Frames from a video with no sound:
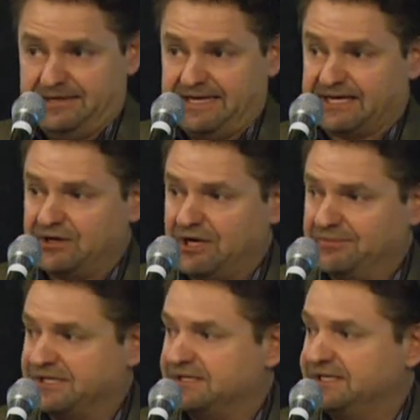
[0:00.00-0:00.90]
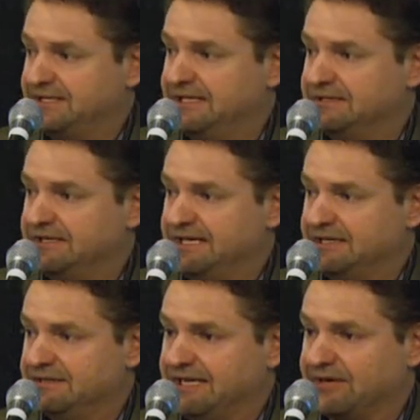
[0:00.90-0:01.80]
economic
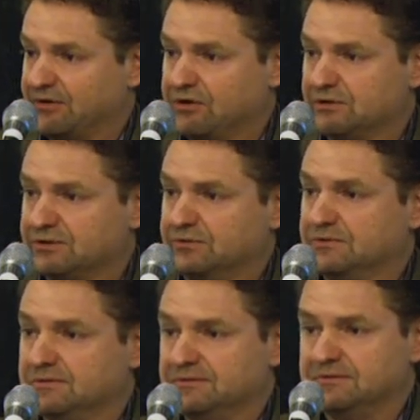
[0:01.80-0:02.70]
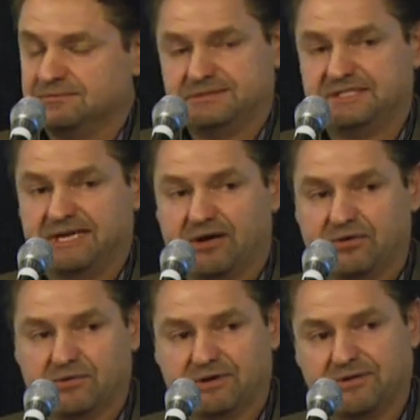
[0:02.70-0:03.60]
and agricultural
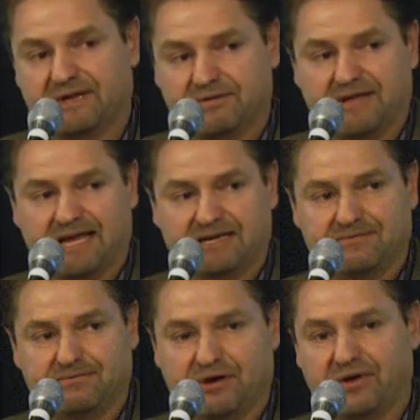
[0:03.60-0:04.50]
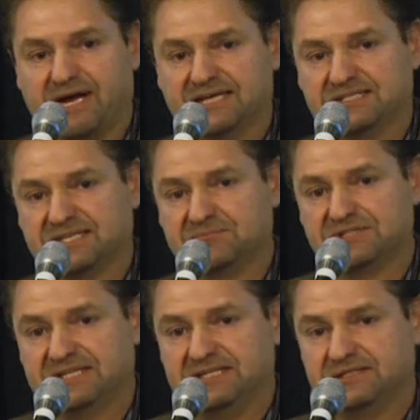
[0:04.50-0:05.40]
scenario there. They had very high
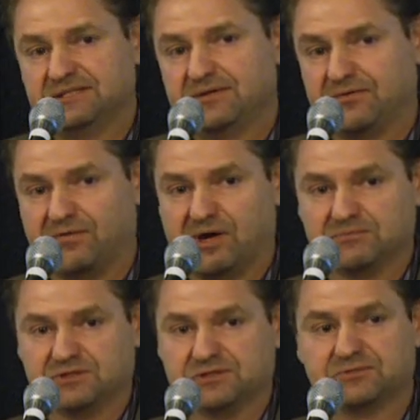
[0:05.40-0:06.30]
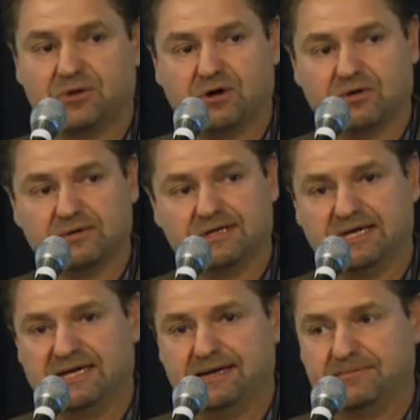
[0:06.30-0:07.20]
subsidies. Their farms are small.
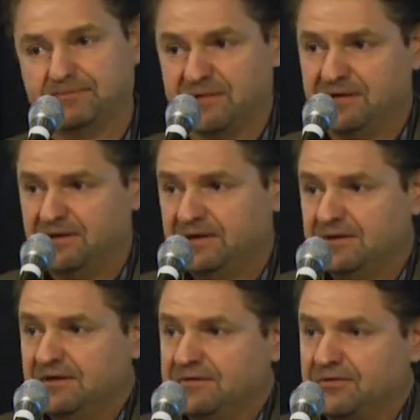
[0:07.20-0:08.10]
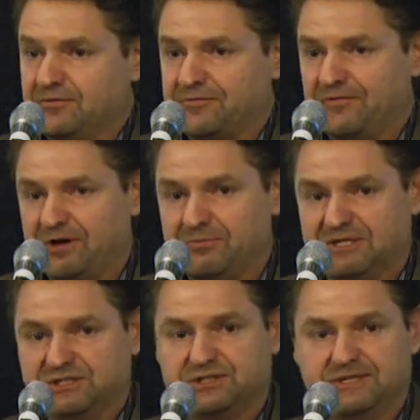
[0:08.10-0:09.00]
They're very
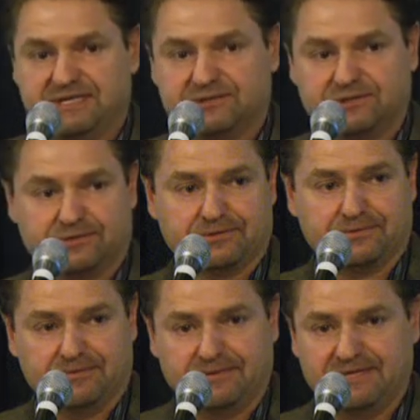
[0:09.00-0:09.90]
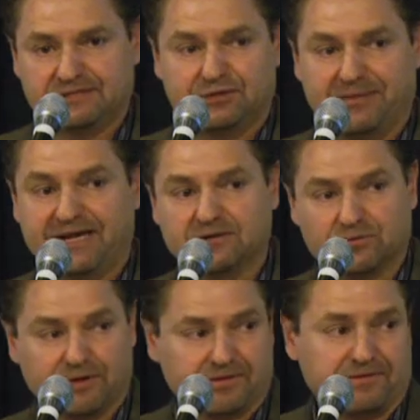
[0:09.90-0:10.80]
much intermingled
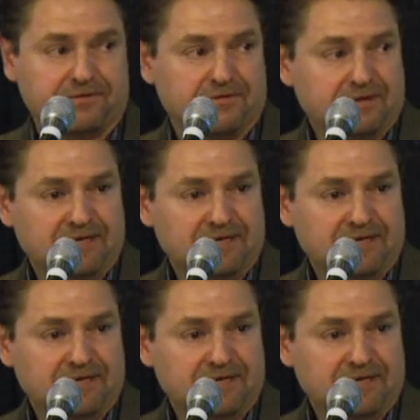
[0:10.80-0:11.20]
with